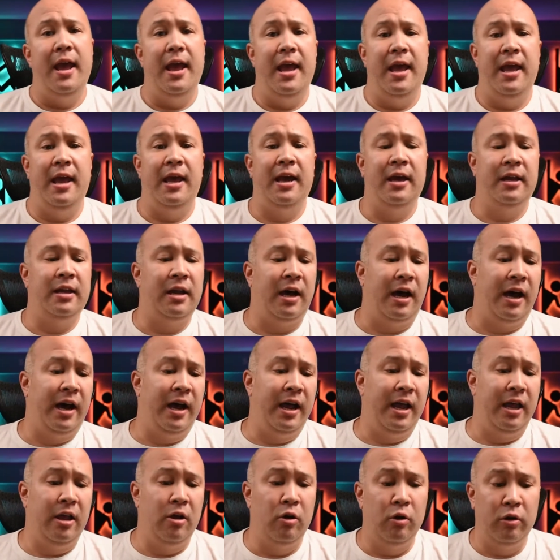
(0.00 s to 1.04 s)
and
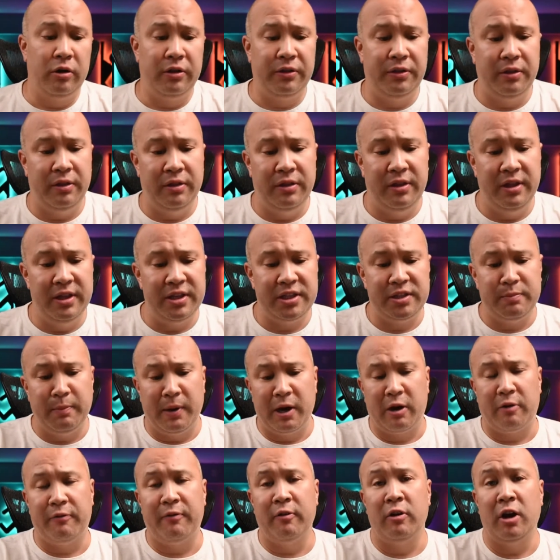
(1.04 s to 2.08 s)
I hooked this
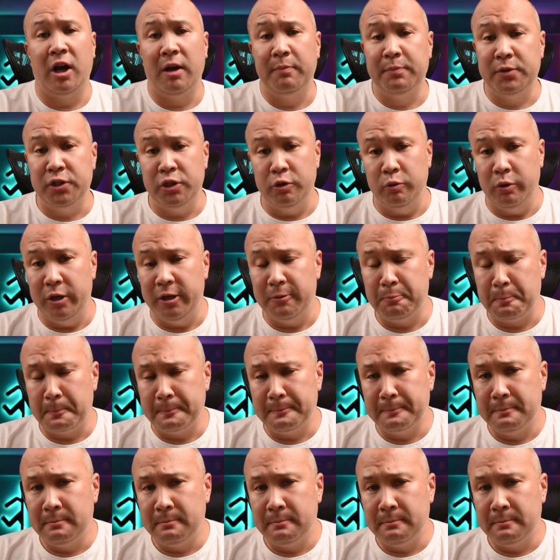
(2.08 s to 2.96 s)
microphone up to it.